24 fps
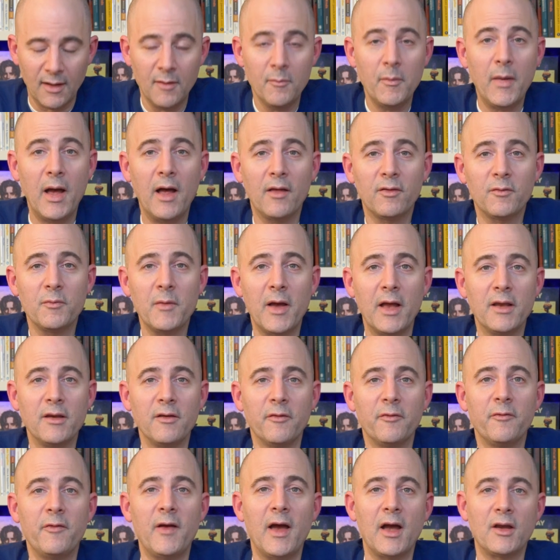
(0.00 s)

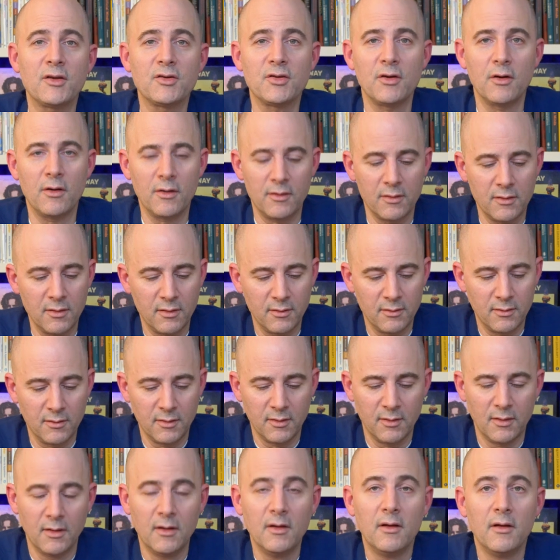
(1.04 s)
mass-manufactured
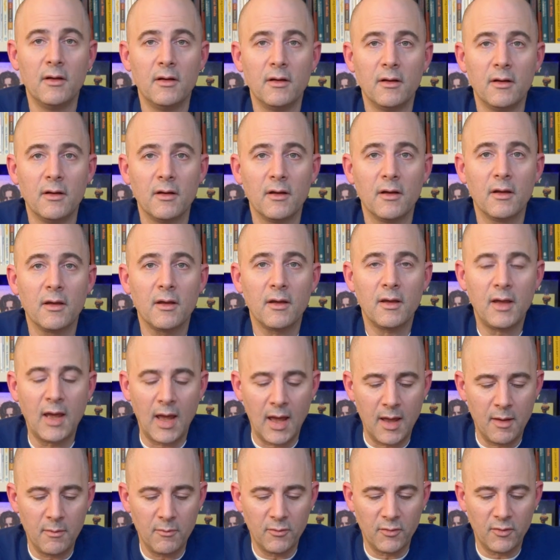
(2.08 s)

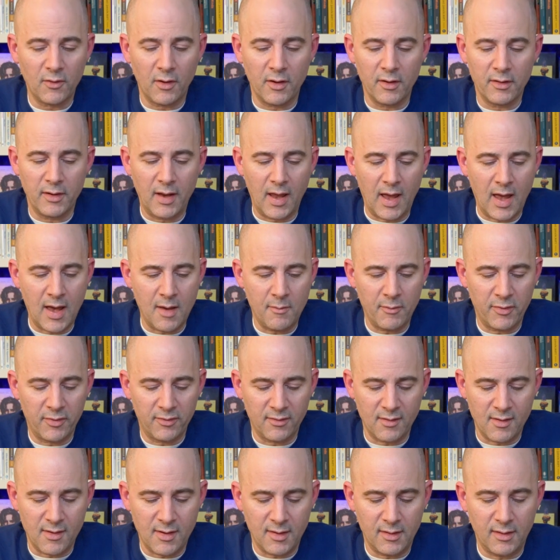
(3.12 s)
games on
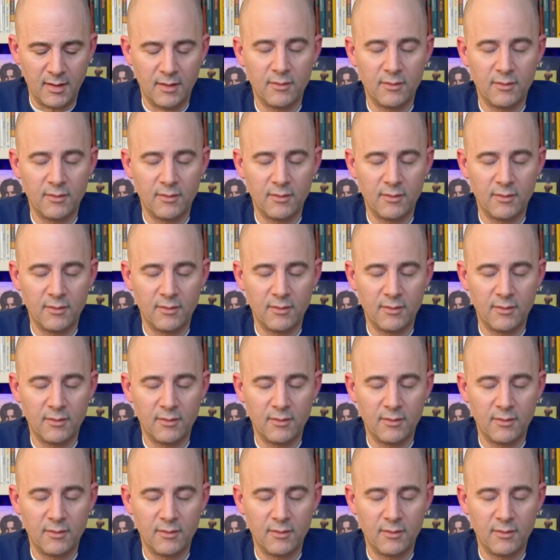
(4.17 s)
Amazon,